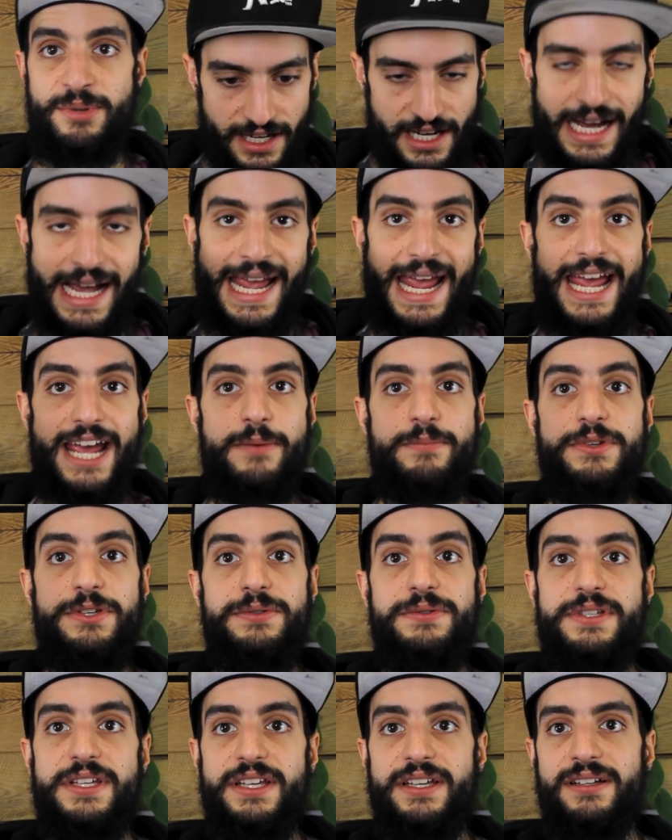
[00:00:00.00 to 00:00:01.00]
I am
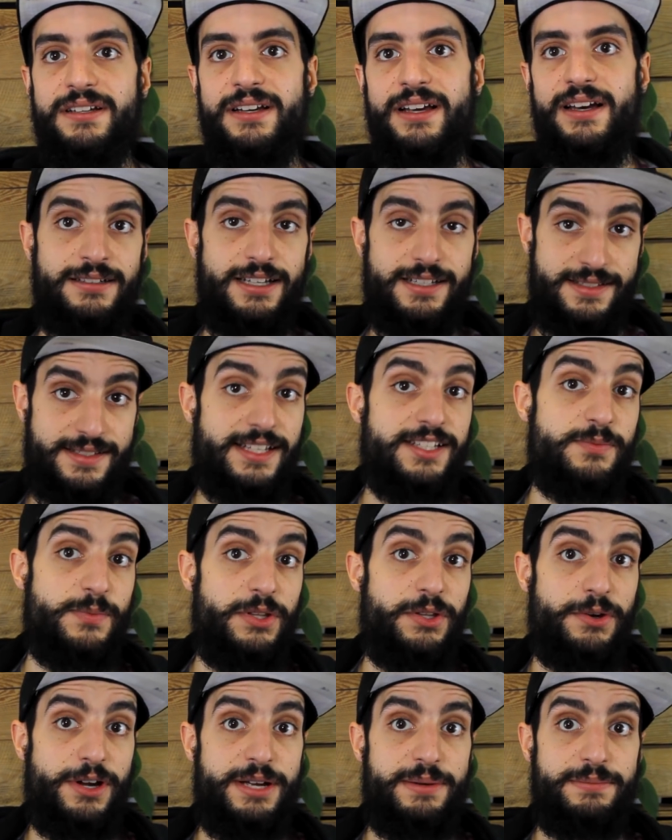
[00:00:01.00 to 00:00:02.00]
using a 6
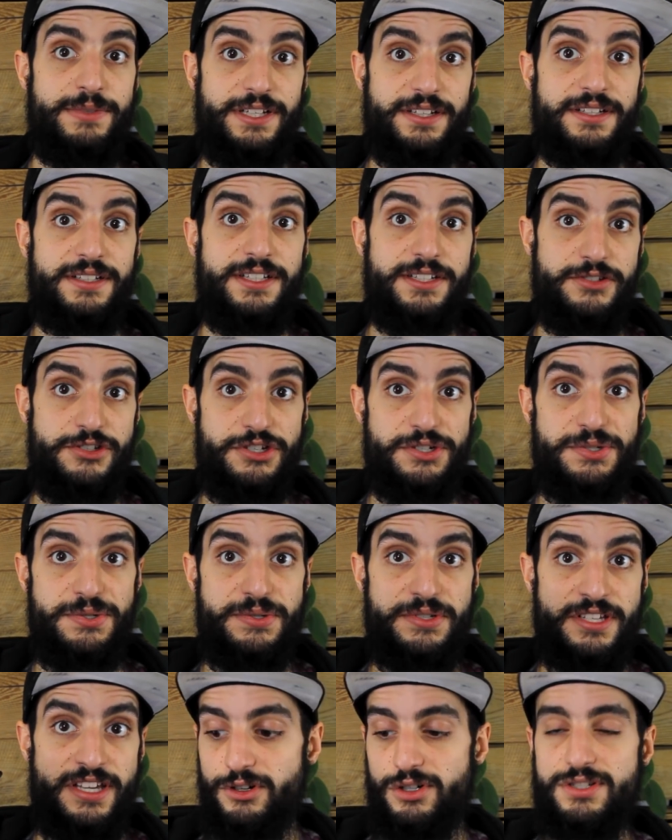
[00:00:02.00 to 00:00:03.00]
milligram nicotine
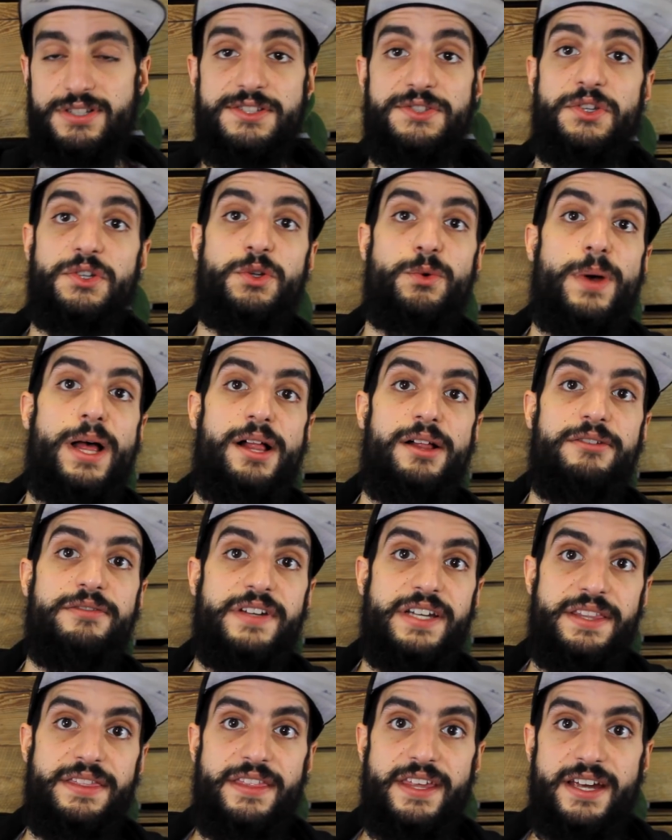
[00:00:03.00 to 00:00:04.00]
juice versus the 12
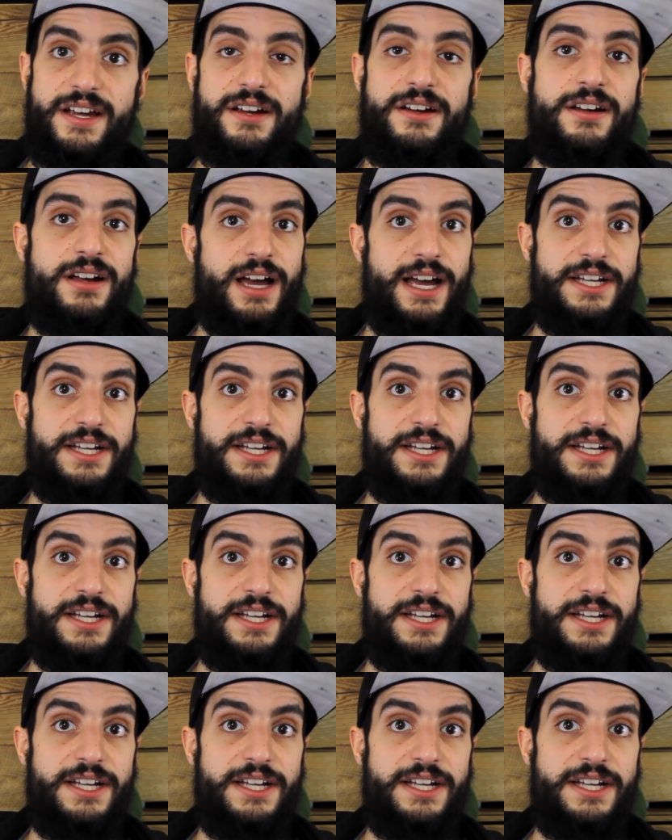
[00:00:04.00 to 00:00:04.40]
in there.